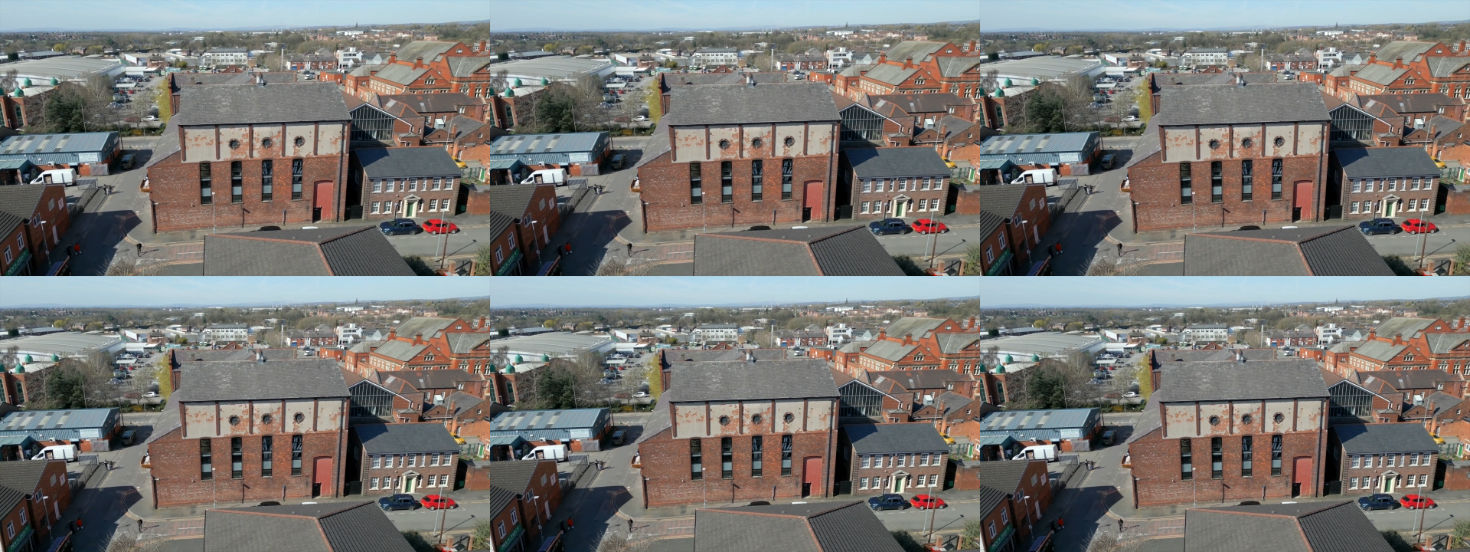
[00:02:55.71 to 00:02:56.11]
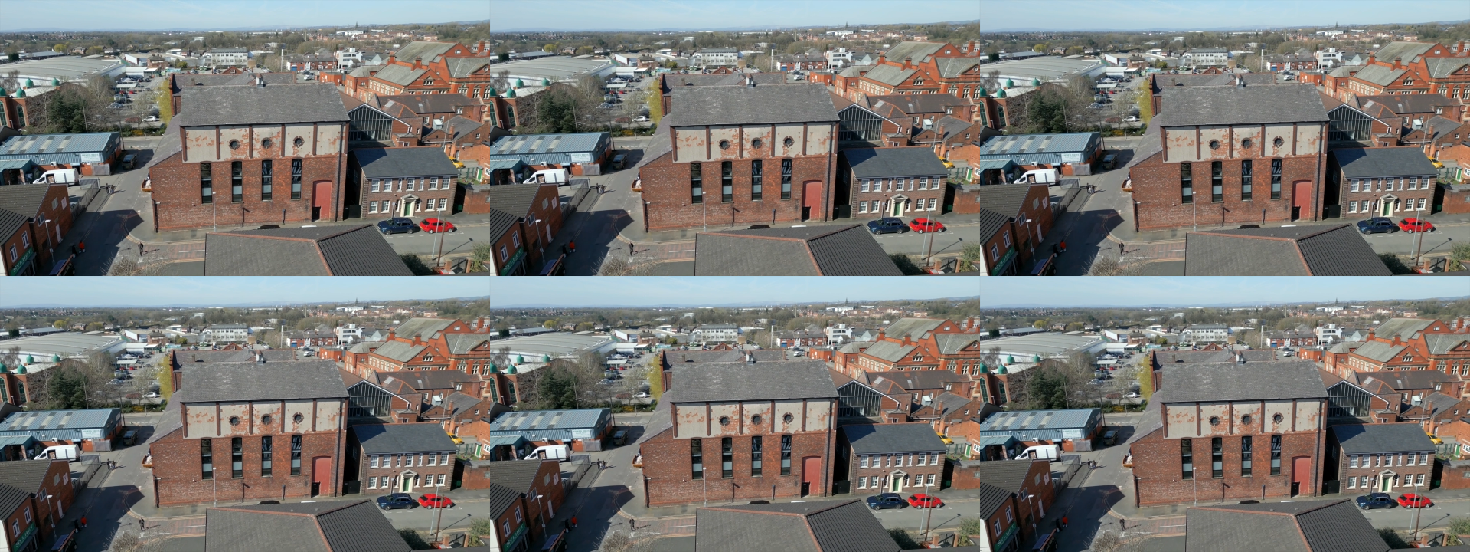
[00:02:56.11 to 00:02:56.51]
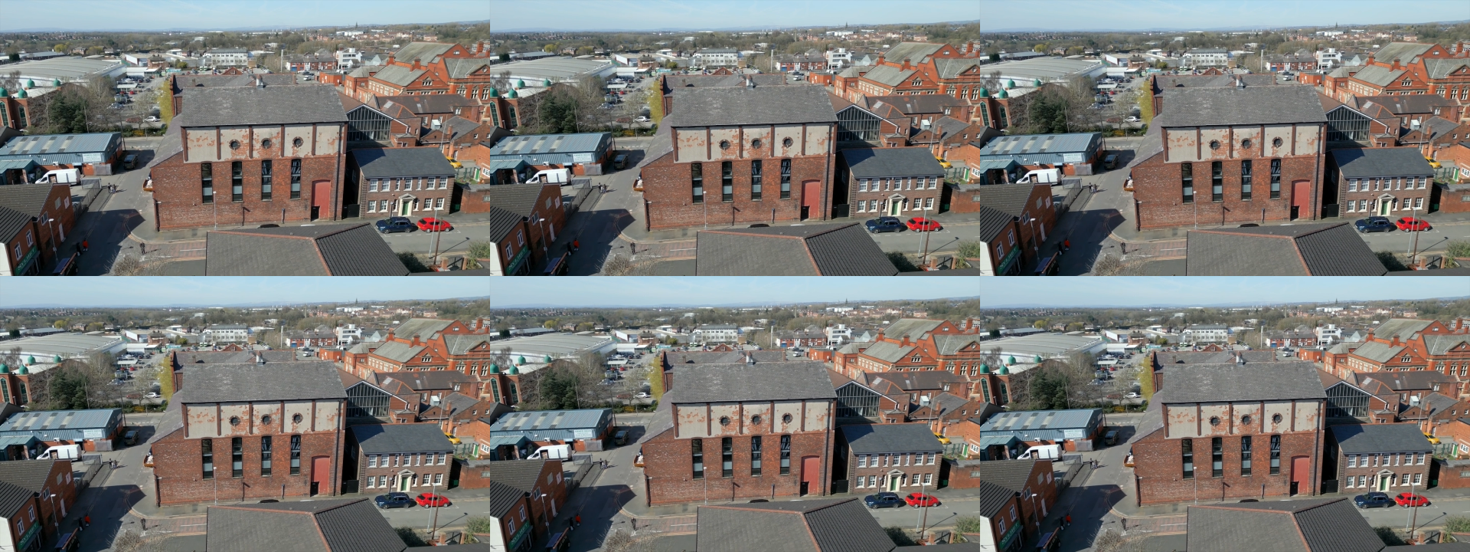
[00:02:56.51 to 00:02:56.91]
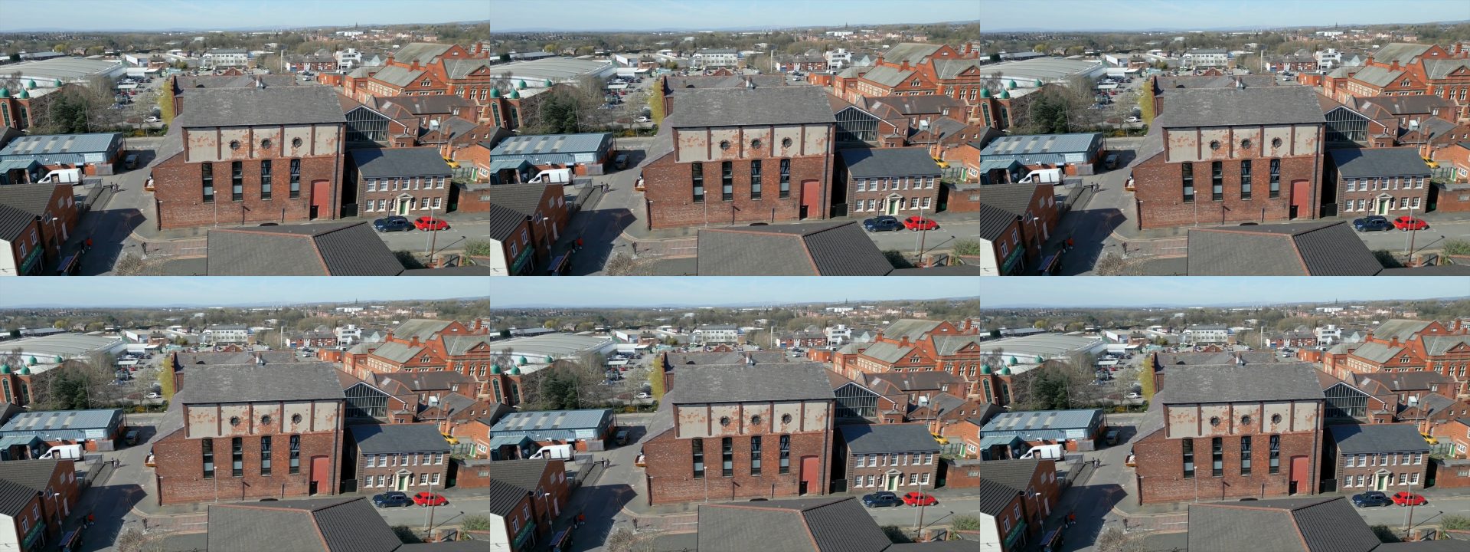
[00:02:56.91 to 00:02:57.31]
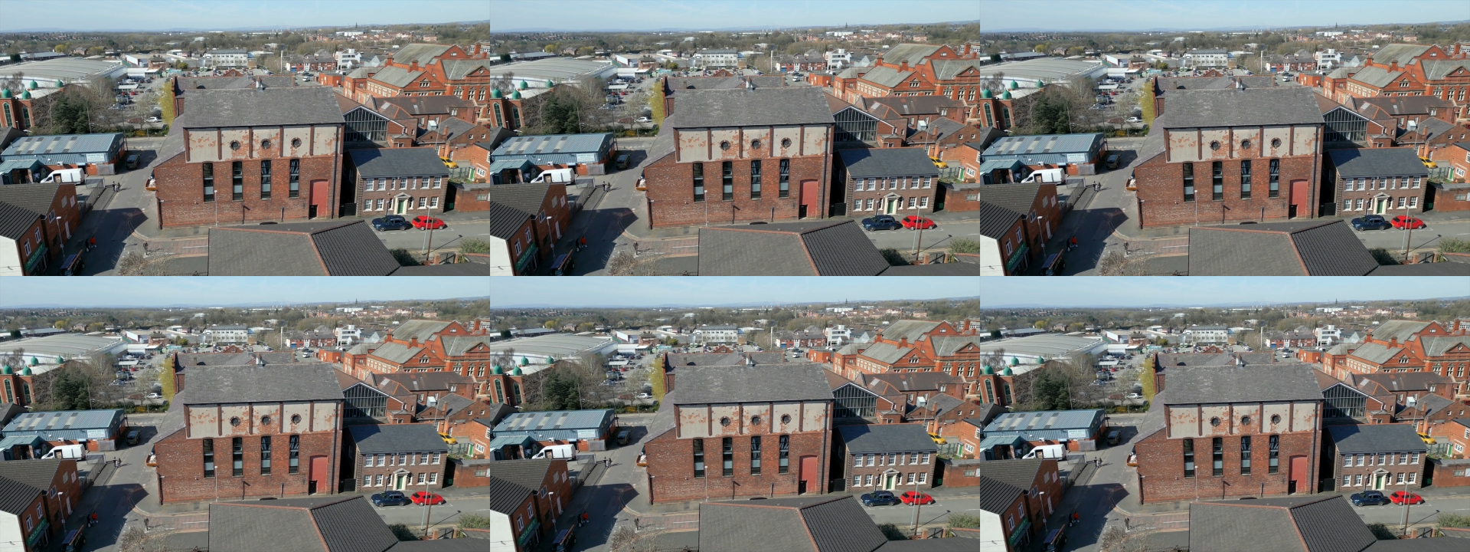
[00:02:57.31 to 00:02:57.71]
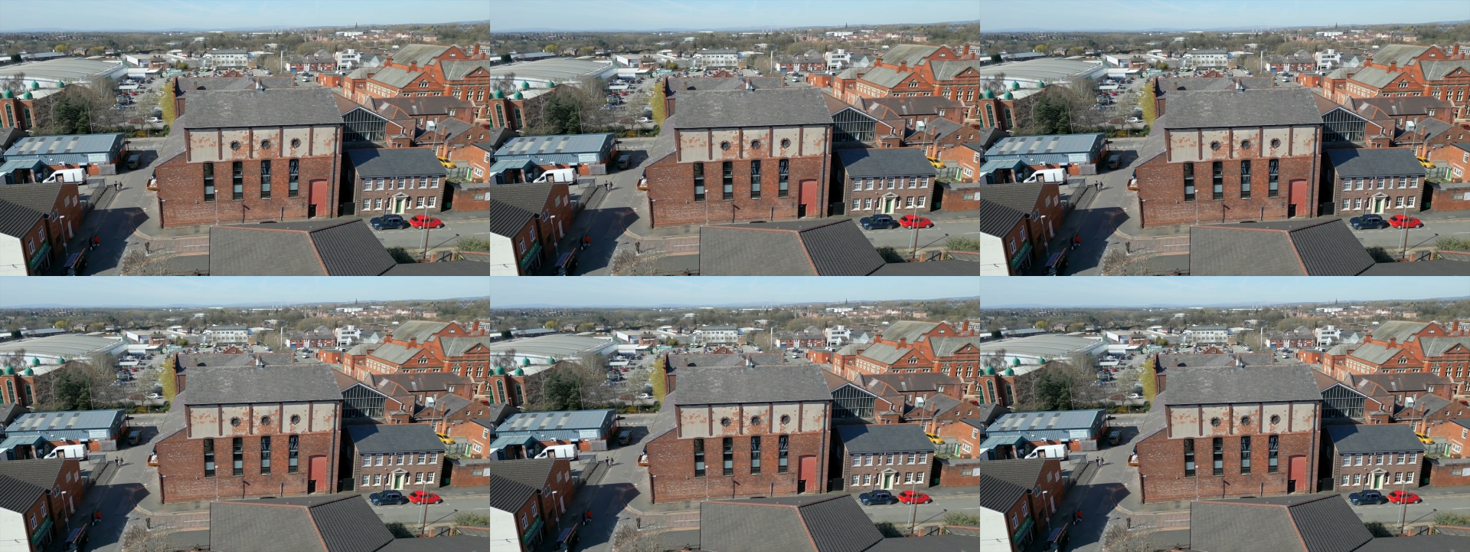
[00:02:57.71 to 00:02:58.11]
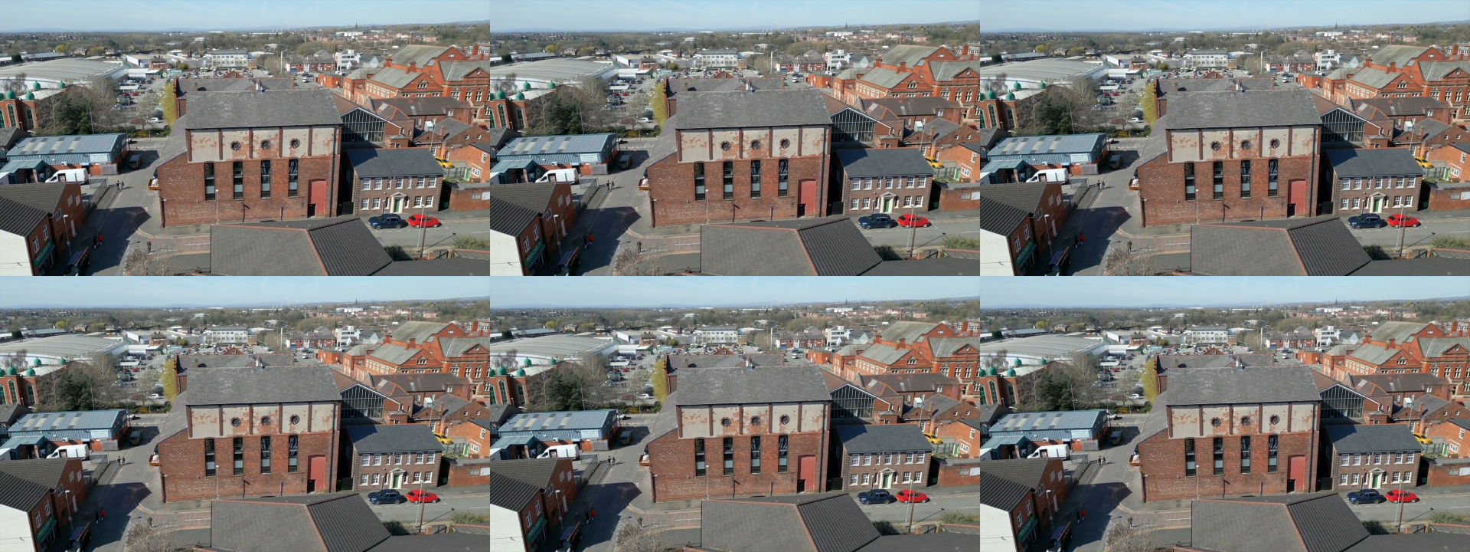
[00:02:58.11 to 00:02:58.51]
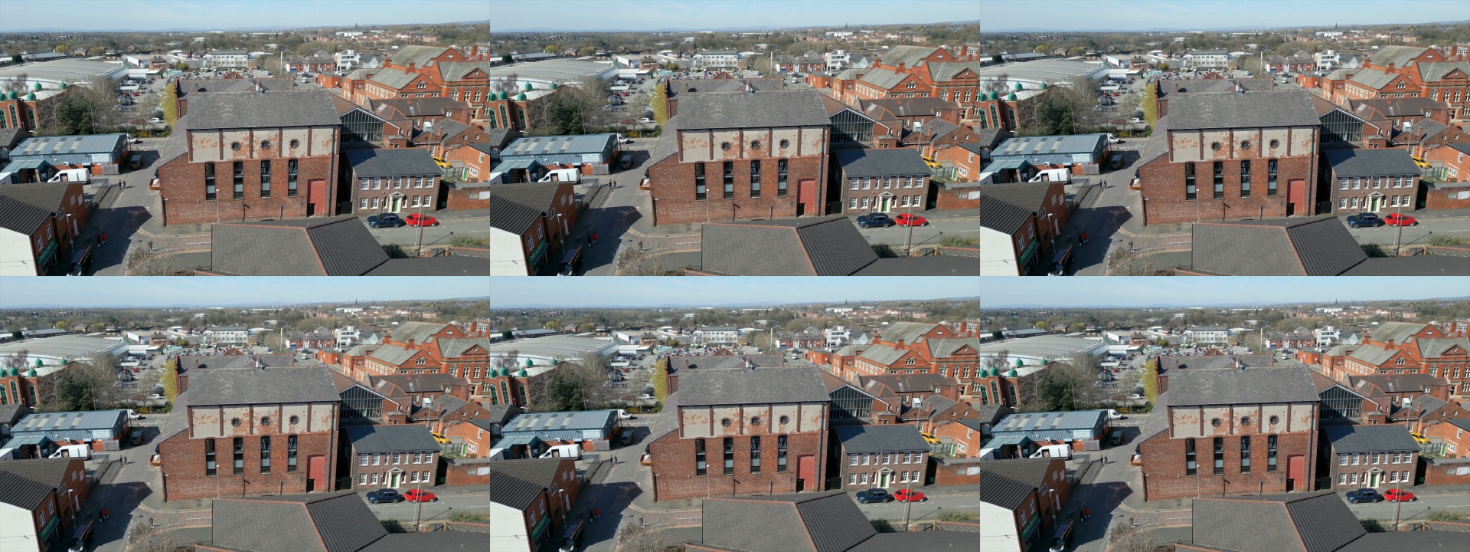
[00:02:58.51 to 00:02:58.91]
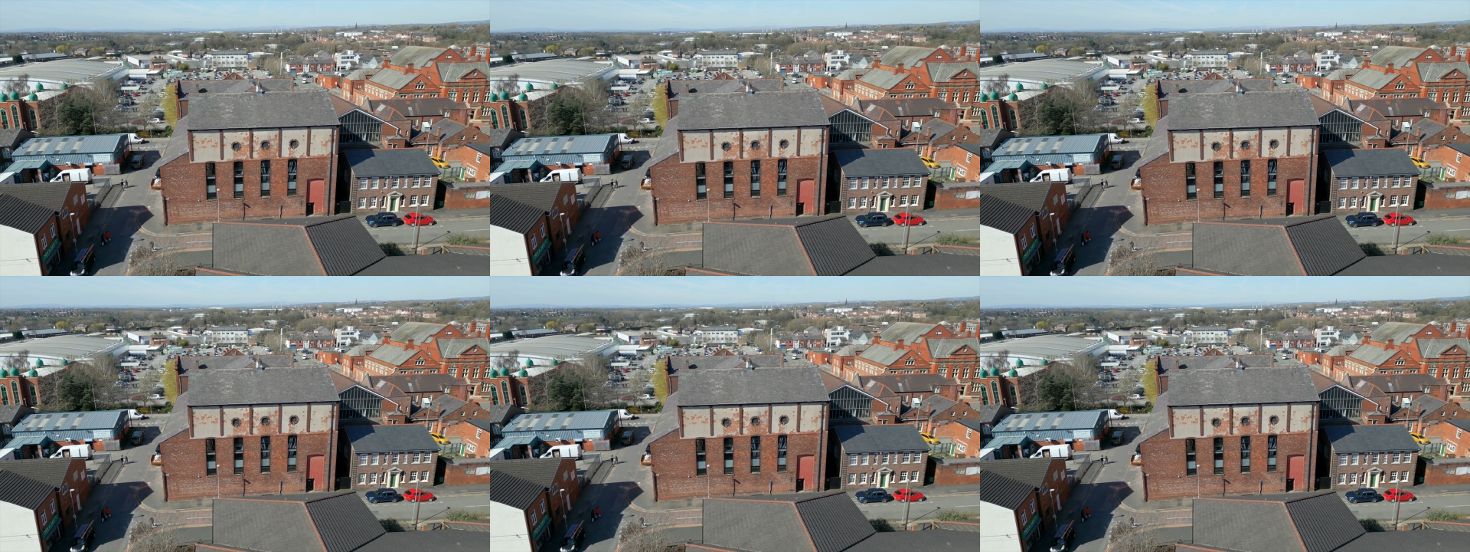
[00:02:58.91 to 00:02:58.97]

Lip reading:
[unreadable: no face in view]